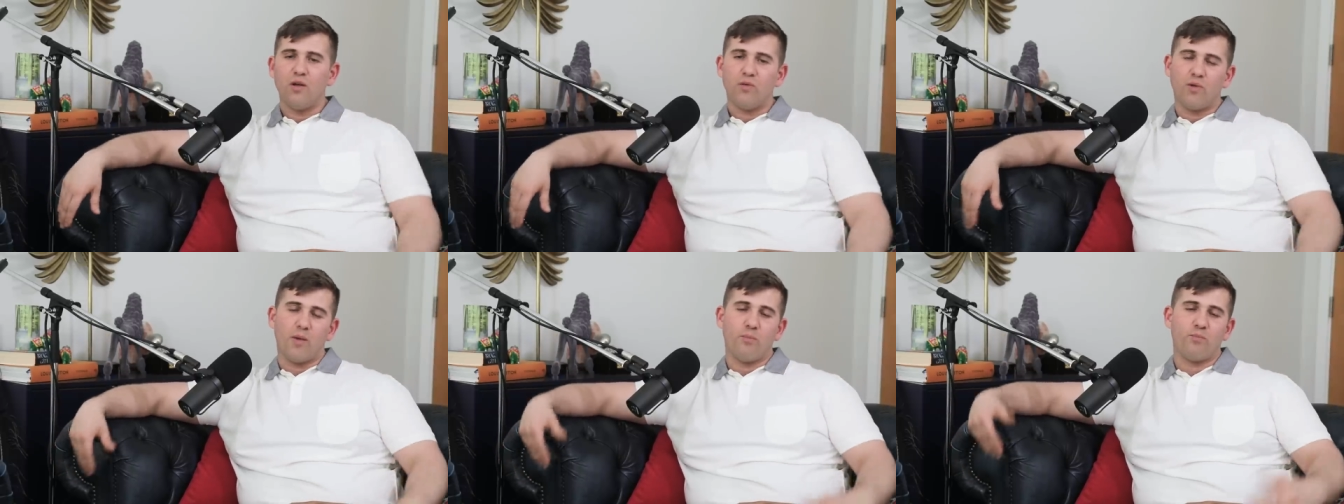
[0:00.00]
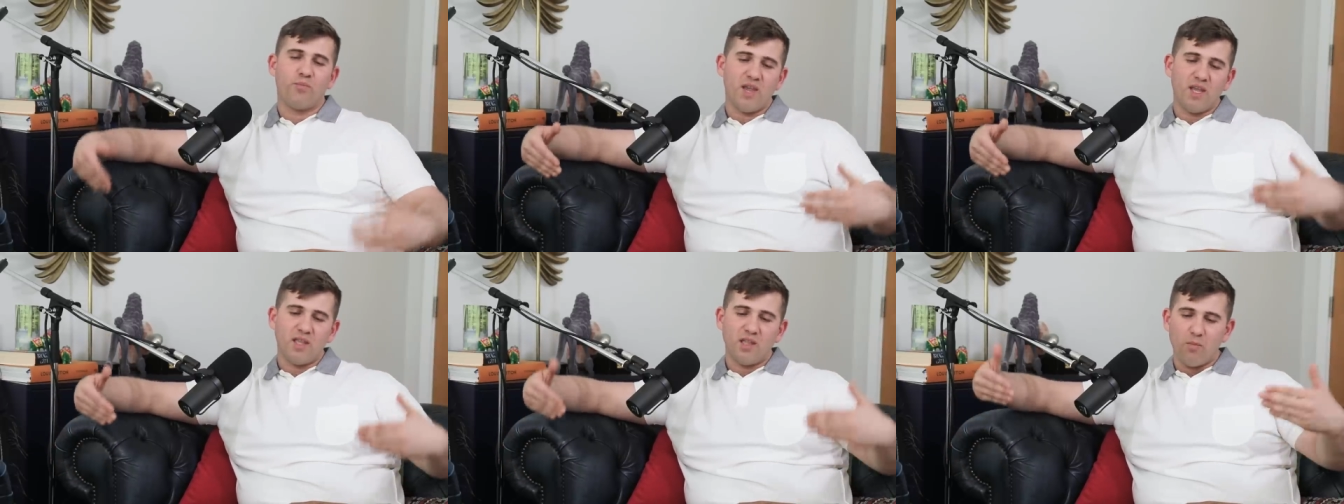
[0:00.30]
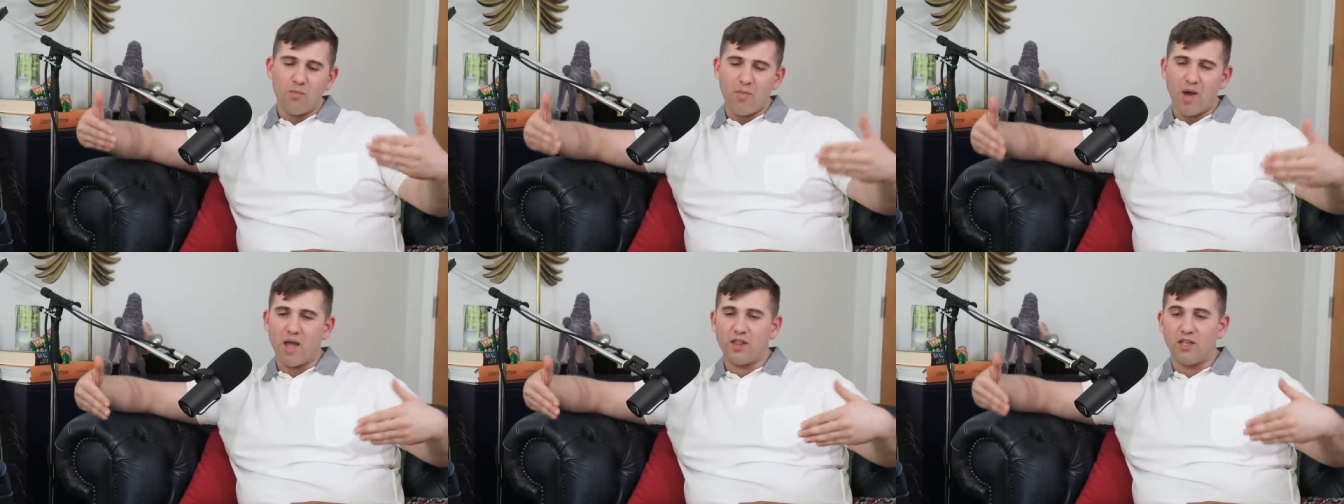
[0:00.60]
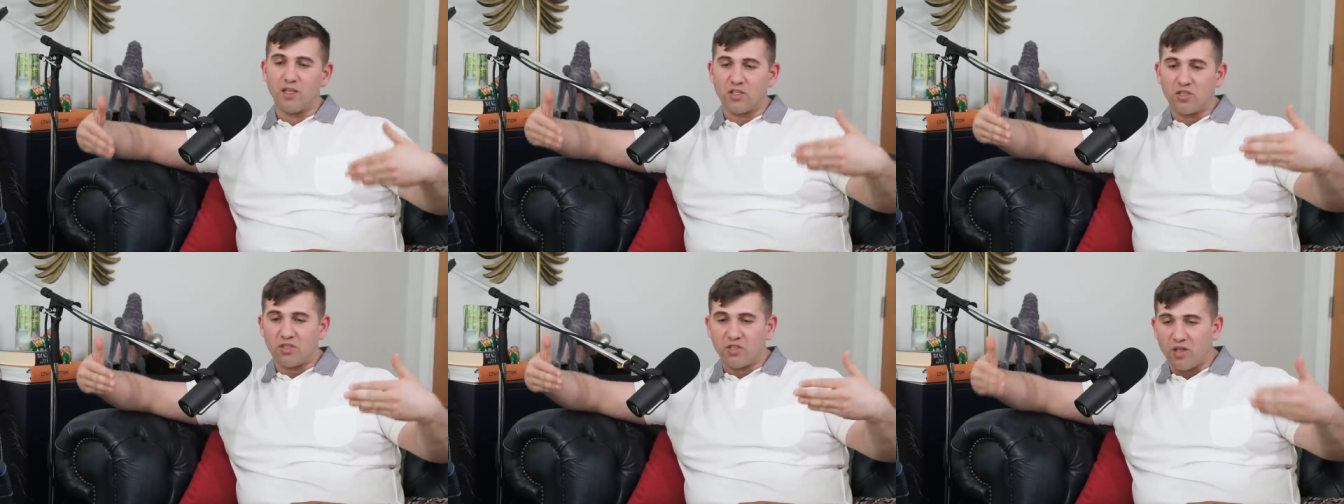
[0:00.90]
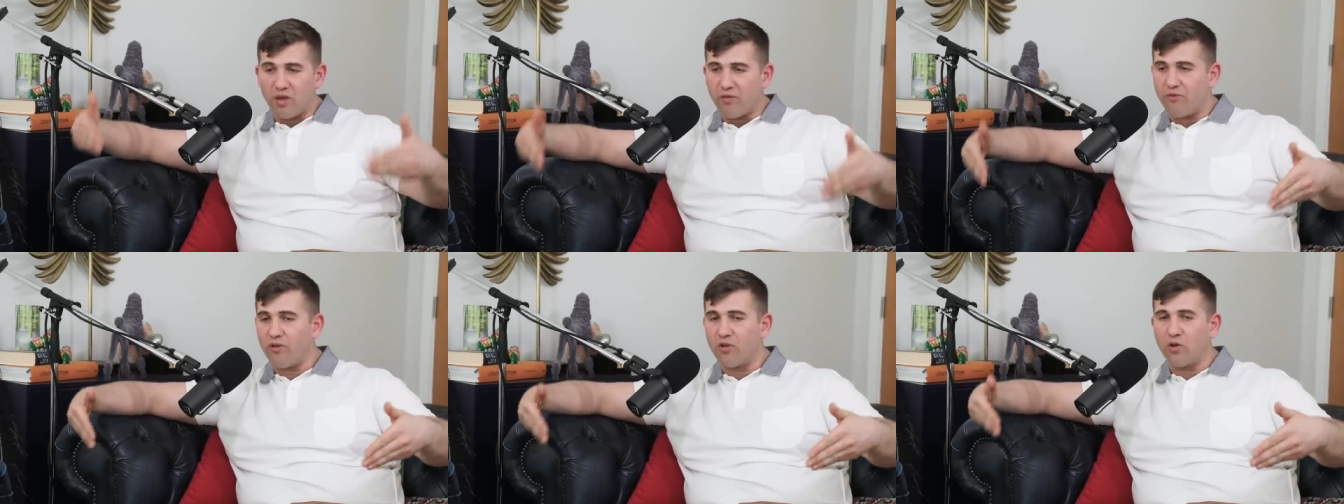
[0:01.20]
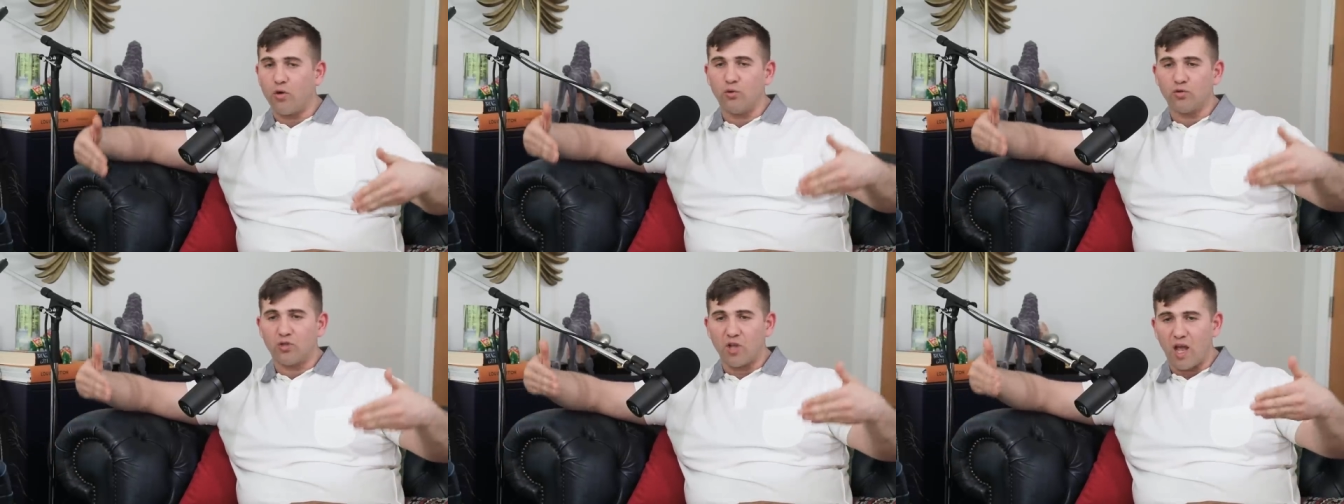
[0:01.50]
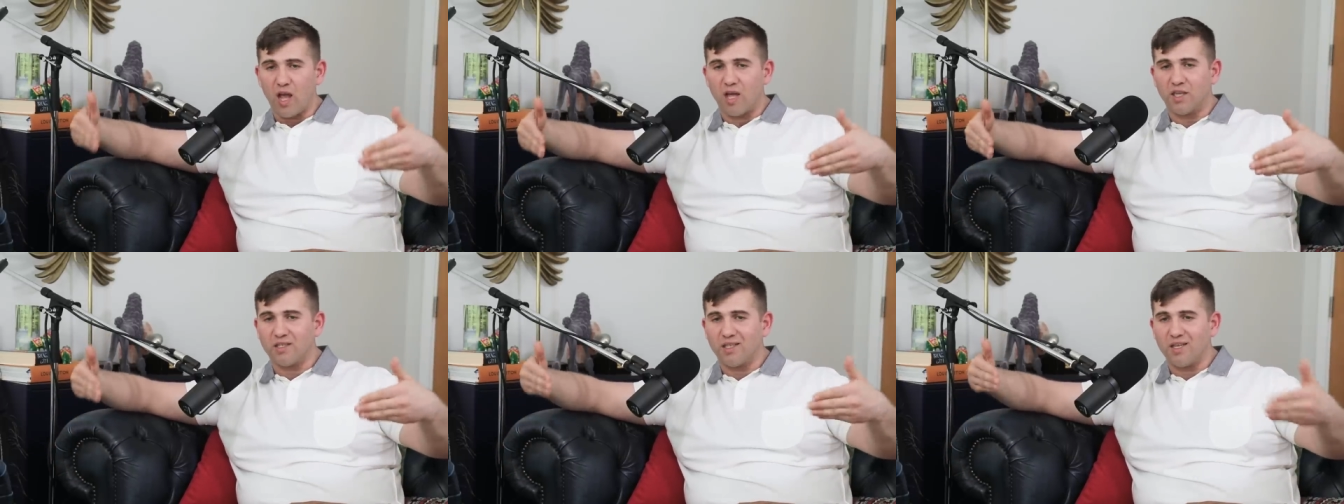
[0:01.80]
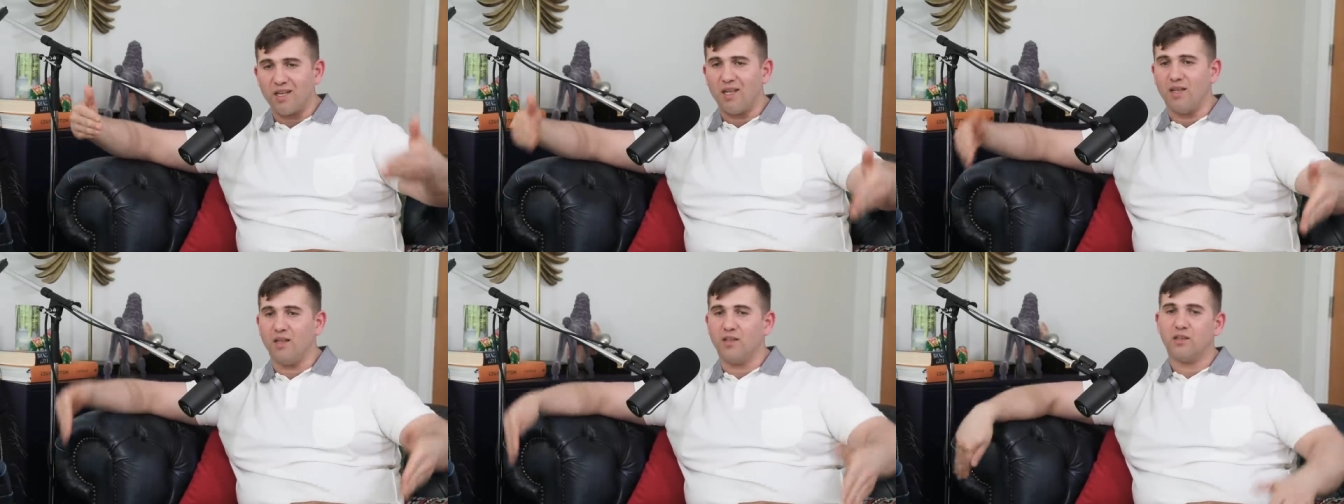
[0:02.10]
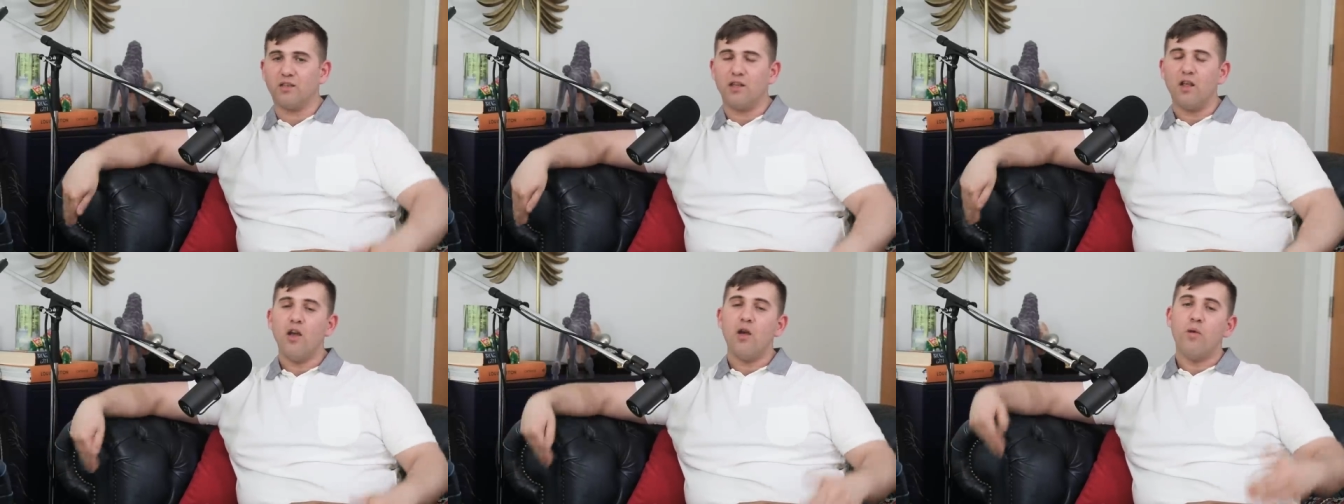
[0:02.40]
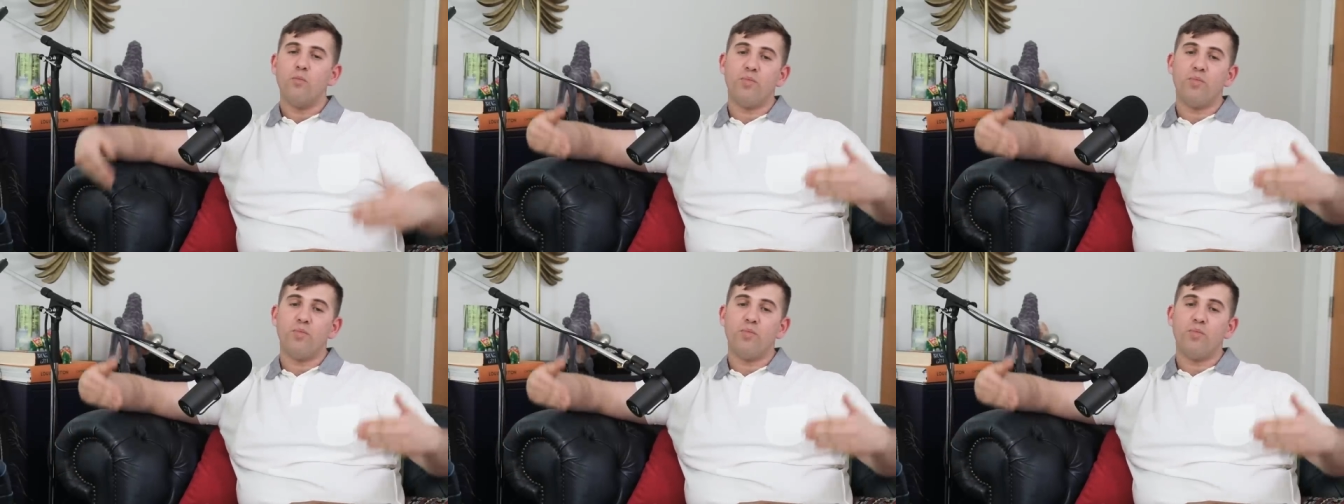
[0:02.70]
Like, being a man is difficult as it is.